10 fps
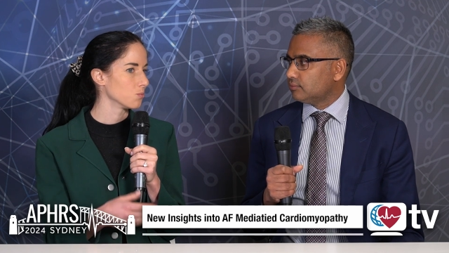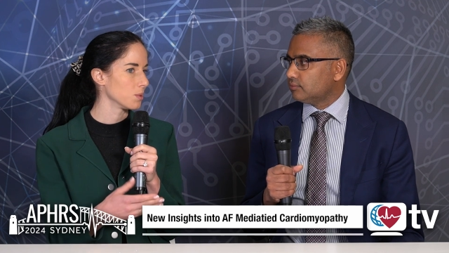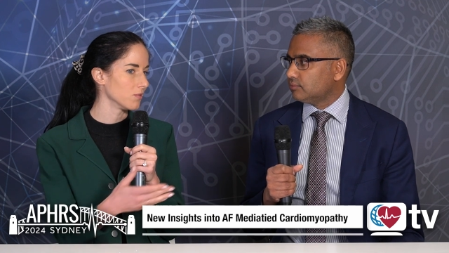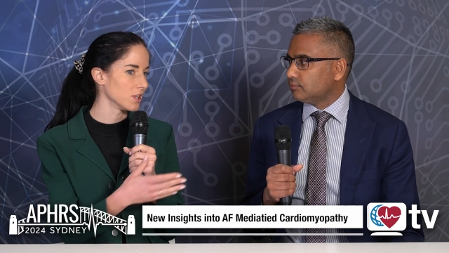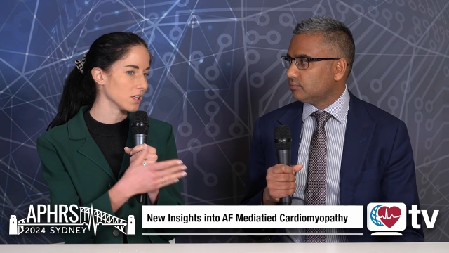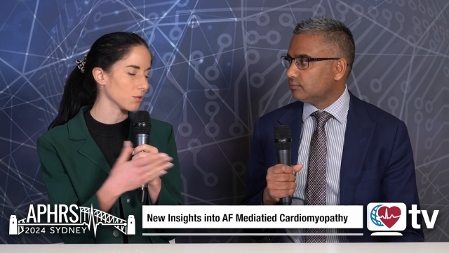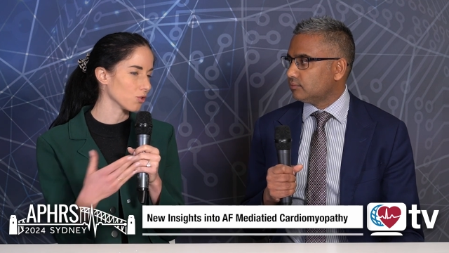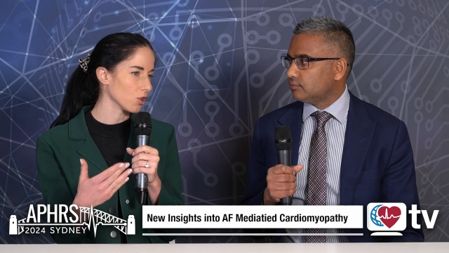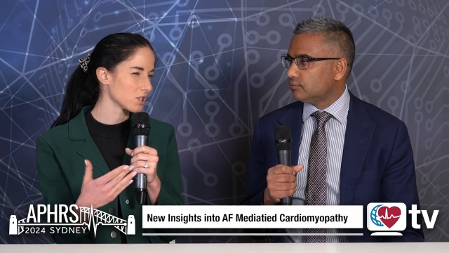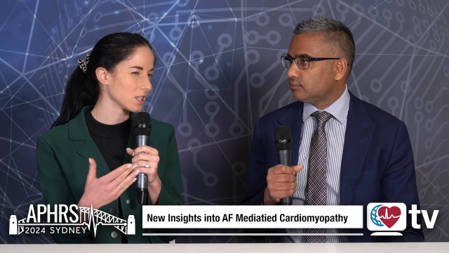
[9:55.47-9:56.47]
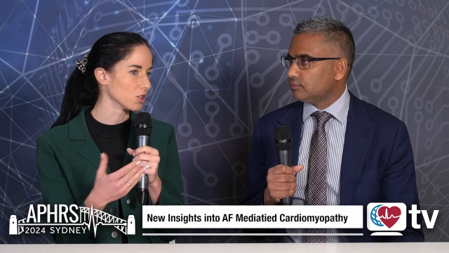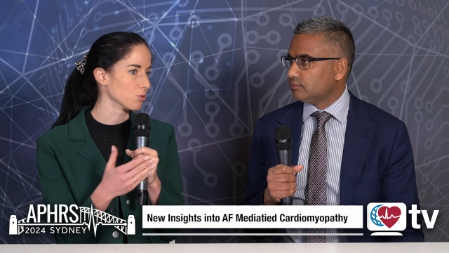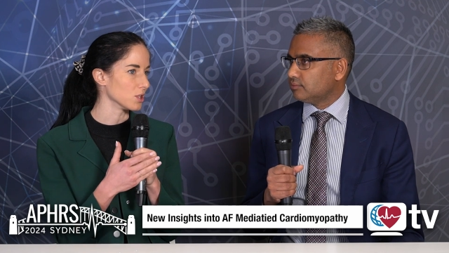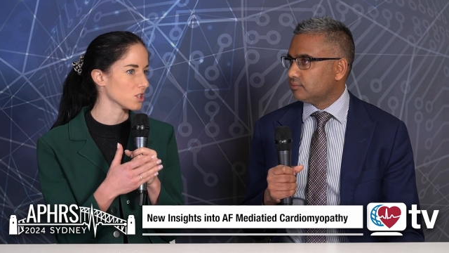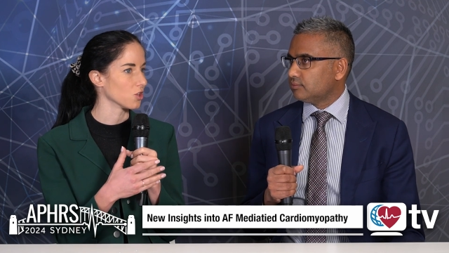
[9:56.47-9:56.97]
Speaker 1: Pivoting across a
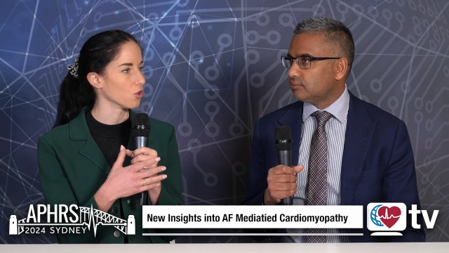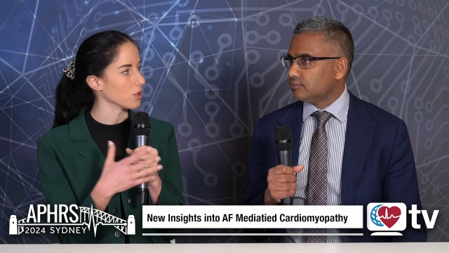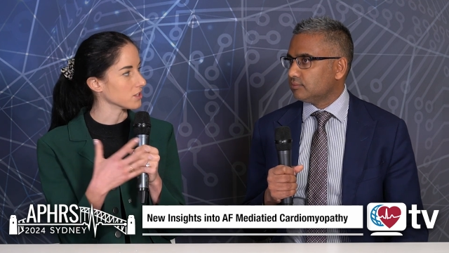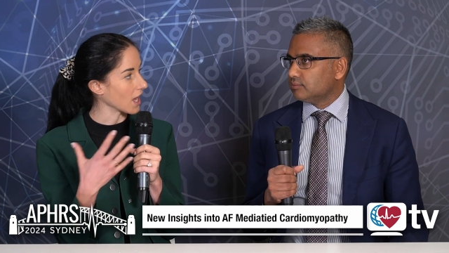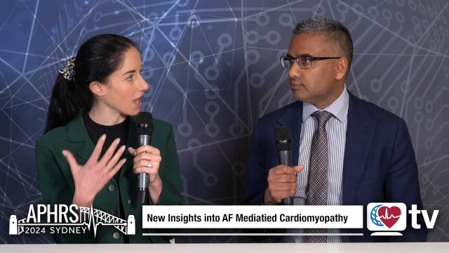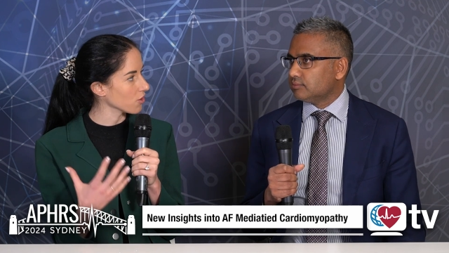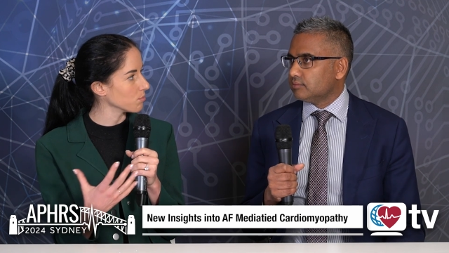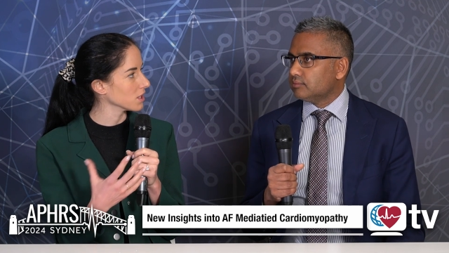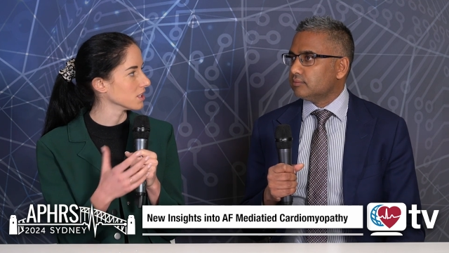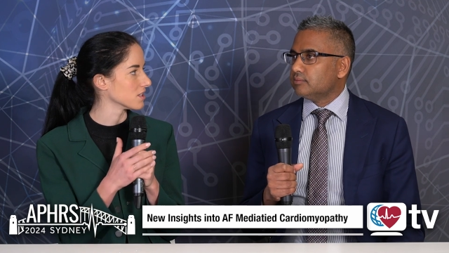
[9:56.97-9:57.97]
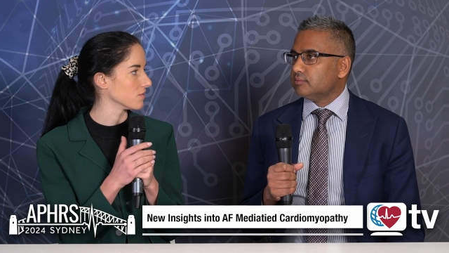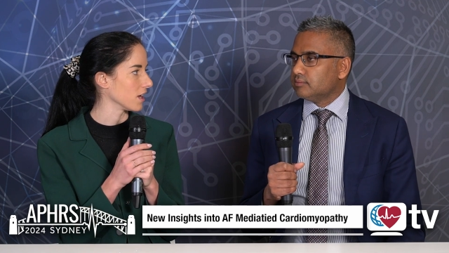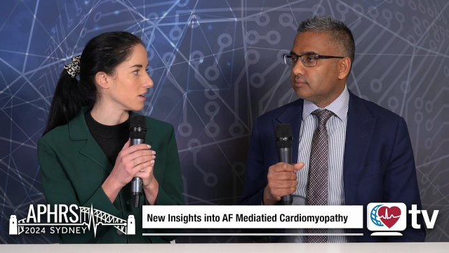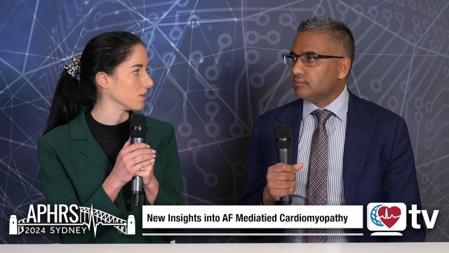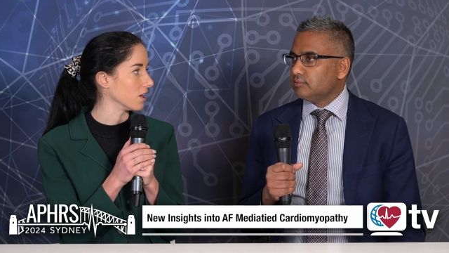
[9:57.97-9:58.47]
little bit to those other pillars of
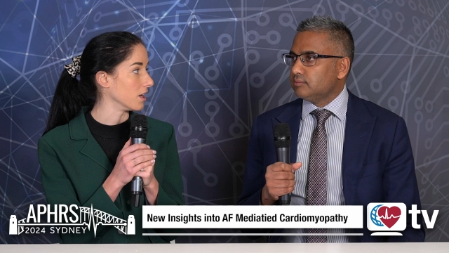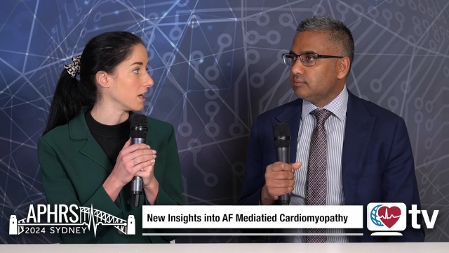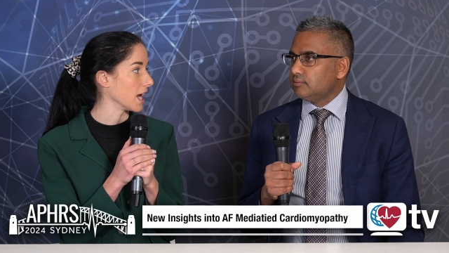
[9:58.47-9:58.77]
AF uh,